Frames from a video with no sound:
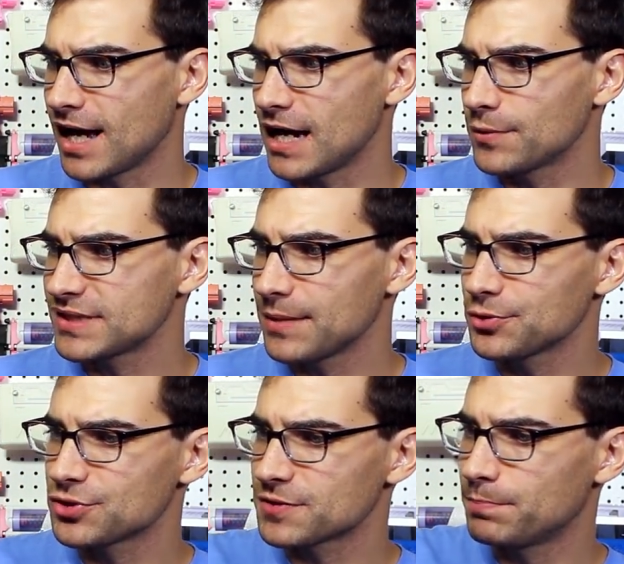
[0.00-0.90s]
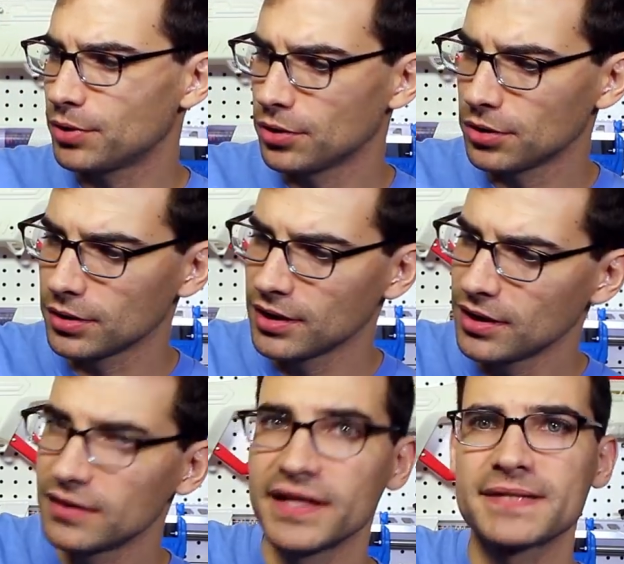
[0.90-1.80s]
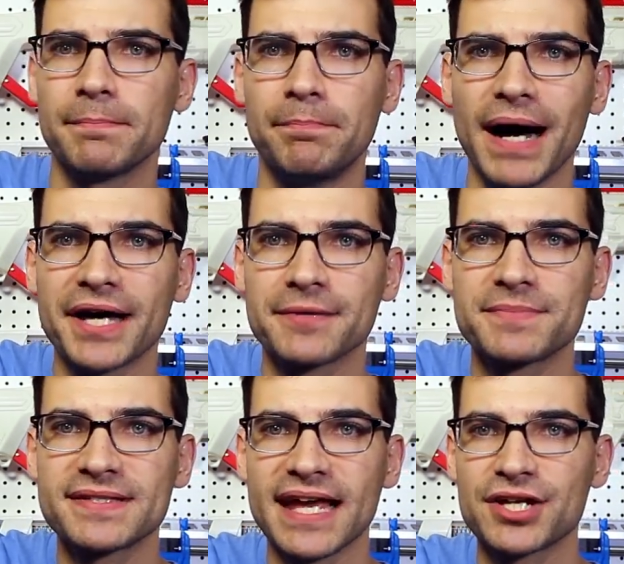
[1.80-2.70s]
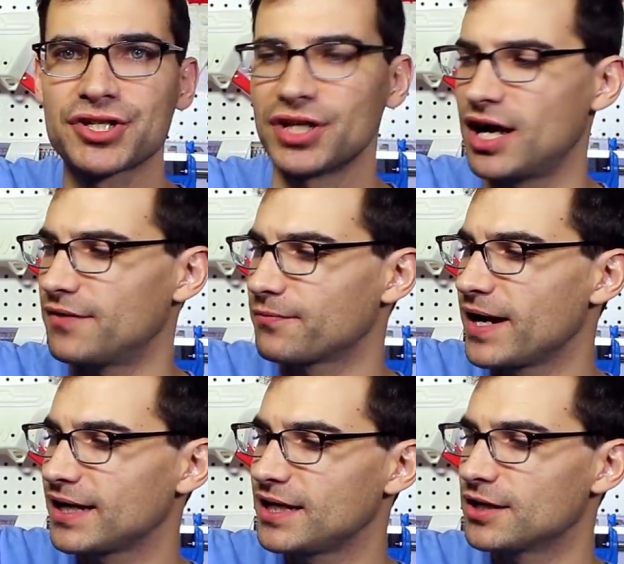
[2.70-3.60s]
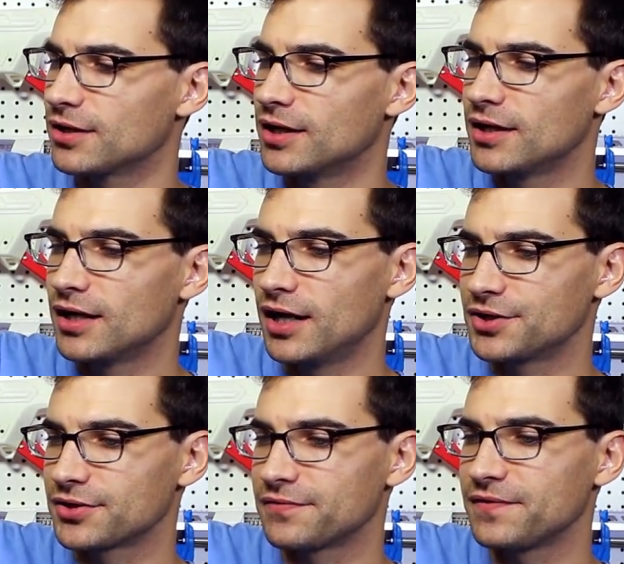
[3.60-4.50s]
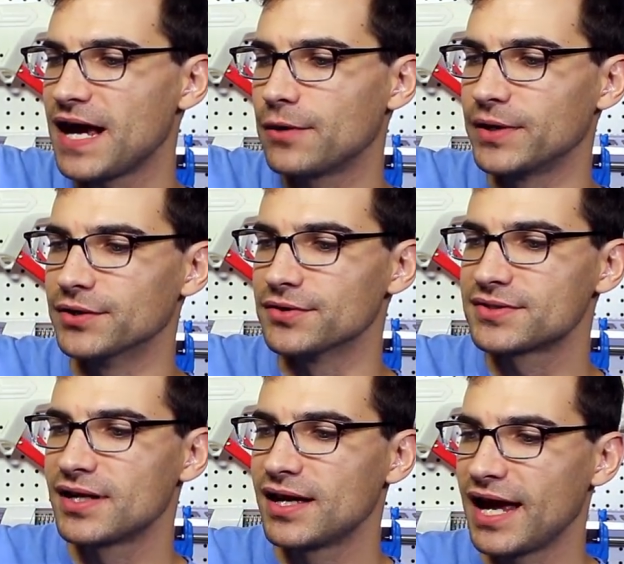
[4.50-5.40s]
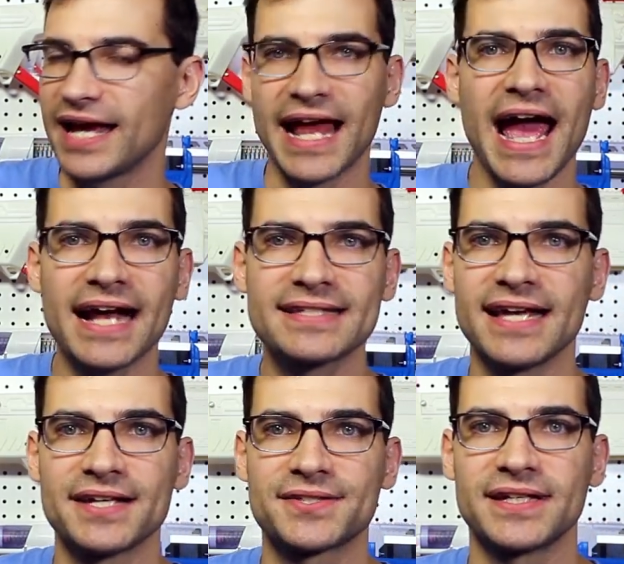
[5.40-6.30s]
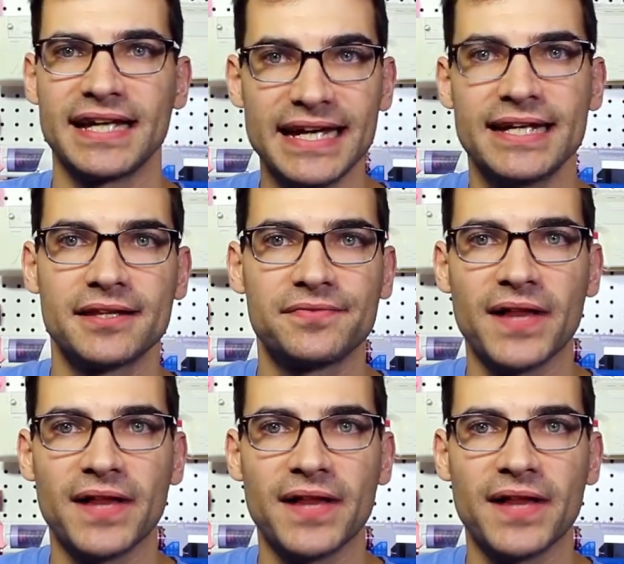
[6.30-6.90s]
was able to just pull this bottom section off right here under the flywheels and access into the